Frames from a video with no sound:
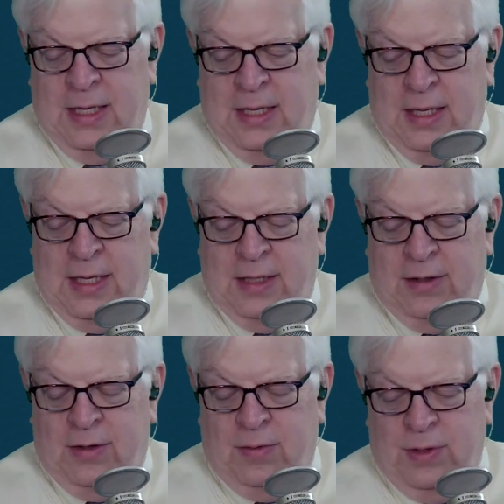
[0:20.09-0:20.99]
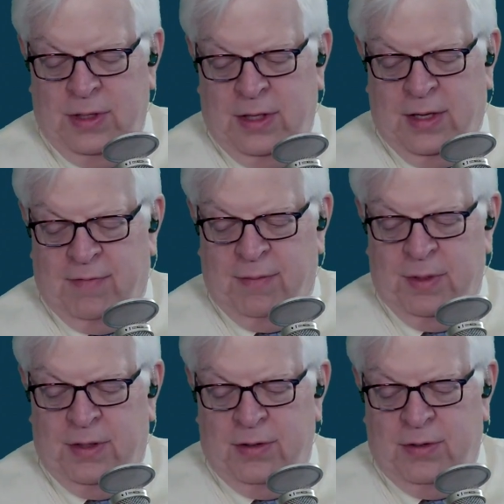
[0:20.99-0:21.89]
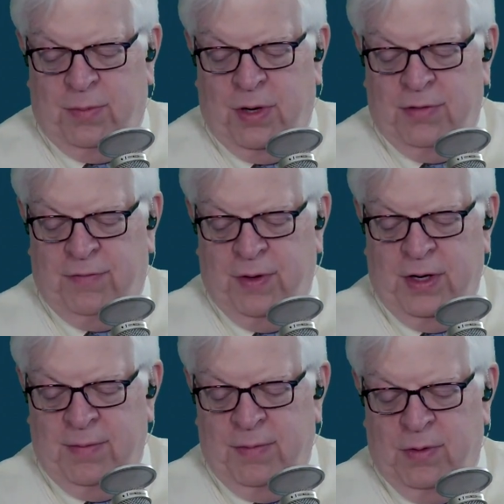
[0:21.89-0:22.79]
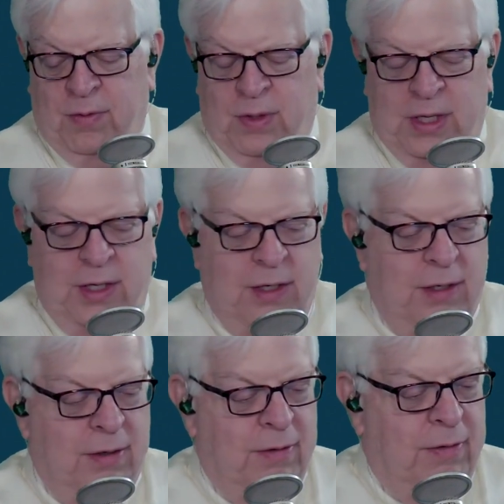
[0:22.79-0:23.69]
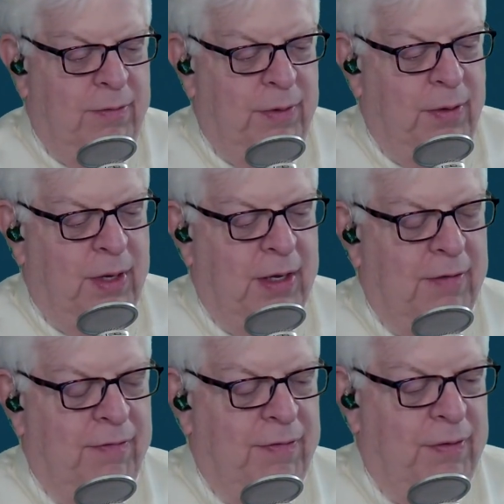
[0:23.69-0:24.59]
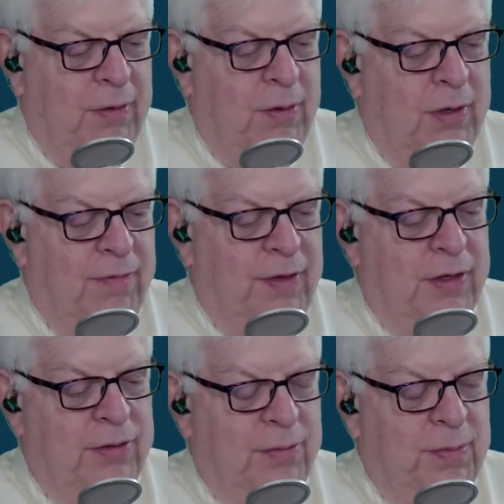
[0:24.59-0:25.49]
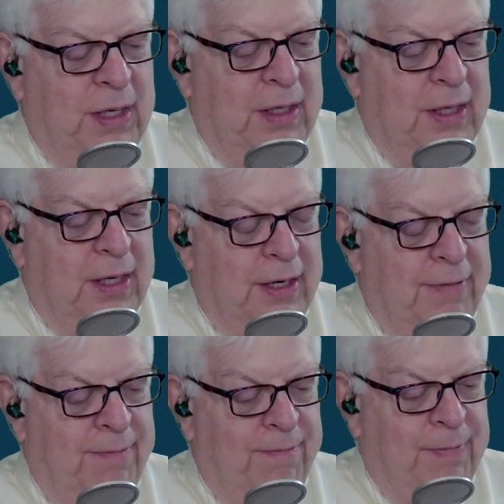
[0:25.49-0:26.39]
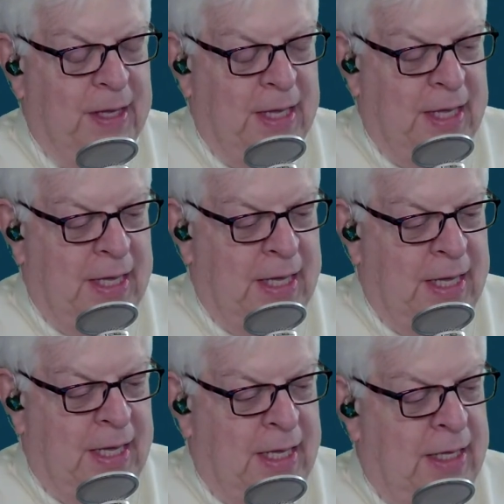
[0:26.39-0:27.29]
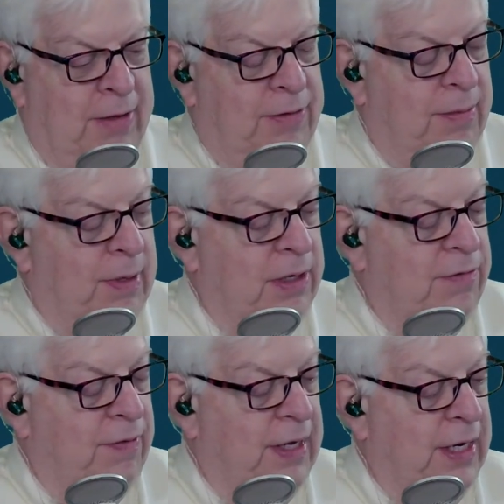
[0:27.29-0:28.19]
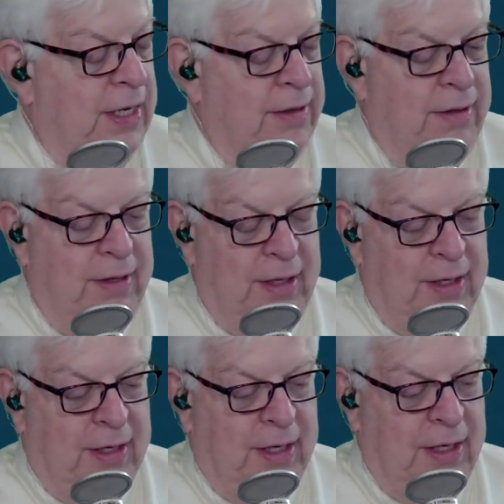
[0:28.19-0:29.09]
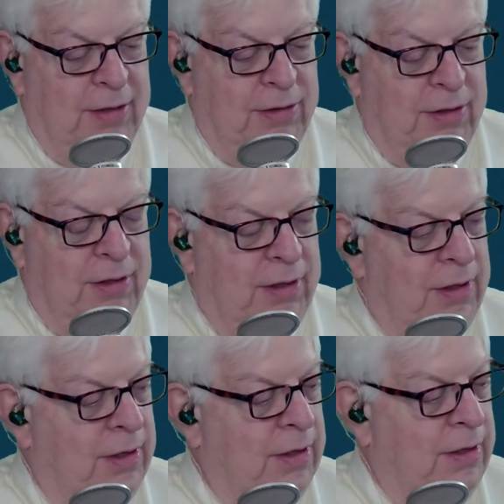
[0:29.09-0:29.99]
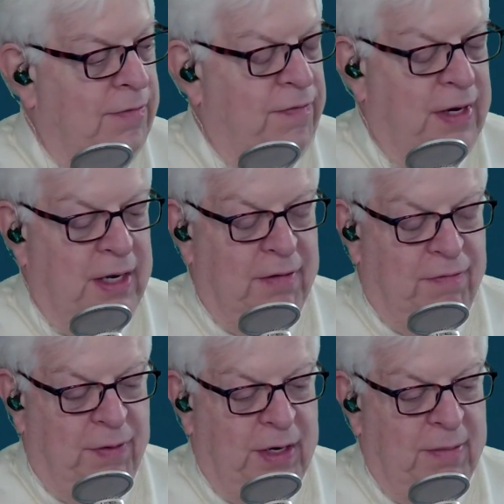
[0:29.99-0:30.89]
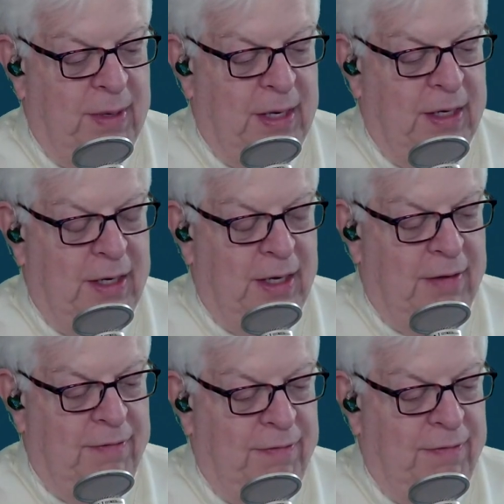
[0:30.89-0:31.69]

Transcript: And you don't need the government to suppress freedom when you have all of this being done. Somebody's fighting it. The Alliance Defending Freedom, ADF.